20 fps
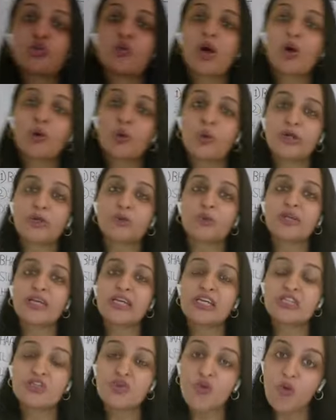you are going to
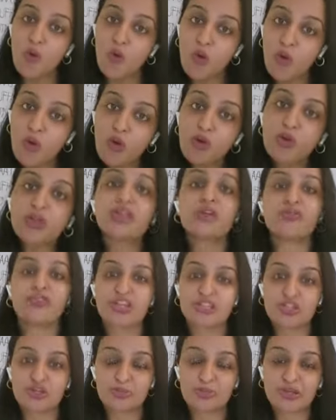eat all the
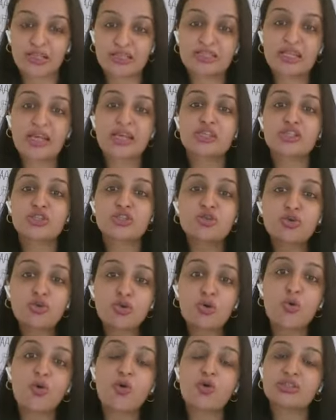vegetables. There is
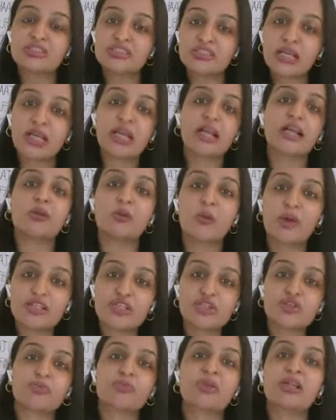no single
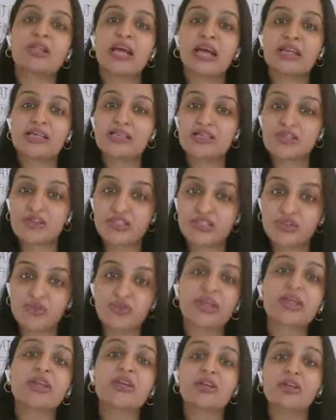vegetable that is
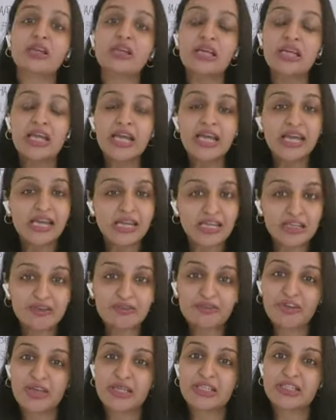restricted
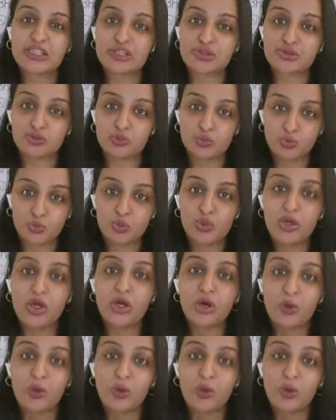in phase 2.